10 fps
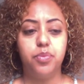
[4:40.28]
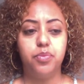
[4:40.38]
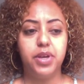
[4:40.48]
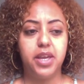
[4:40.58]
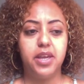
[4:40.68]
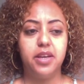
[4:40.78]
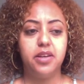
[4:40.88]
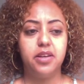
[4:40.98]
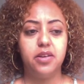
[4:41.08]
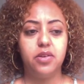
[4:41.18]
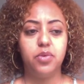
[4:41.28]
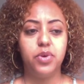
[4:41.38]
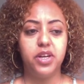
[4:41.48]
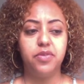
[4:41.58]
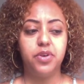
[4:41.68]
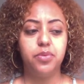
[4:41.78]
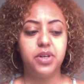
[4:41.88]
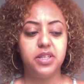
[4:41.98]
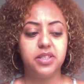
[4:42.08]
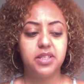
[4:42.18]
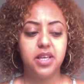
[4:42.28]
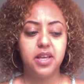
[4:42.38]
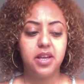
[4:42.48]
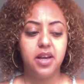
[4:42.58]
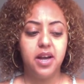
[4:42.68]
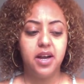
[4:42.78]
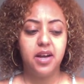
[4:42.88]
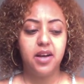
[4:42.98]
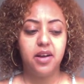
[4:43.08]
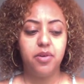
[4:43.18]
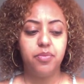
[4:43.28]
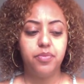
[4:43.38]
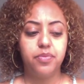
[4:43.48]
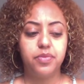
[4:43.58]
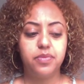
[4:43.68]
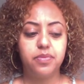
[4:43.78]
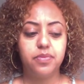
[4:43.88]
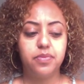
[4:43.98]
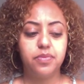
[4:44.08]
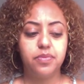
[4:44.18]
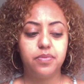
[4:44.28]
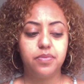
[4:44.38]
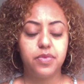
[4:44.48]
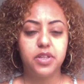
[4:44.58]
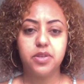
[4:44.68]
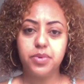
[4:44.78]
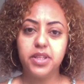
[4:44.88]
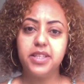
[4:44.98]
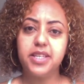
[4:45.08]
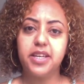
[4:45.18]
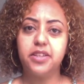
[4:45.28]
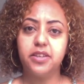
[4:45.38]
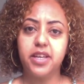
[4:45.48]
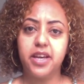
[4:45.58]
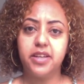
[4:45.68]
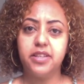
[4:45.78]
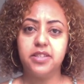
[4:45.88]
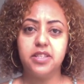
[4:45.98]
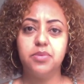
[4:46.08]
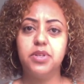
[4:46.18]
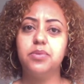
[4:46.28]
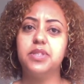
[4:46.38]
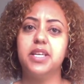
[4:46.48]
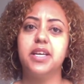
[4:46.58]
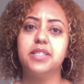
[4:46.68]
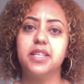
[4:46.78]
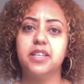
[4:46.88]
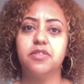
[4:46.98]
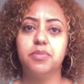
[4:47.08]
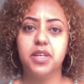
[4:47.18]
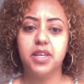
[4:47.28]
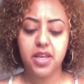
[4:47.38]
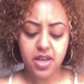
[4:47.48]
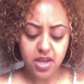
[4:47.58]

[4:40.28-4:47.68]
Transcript: Pain, whatever it was, to really take a look at it and see what it was asking of me.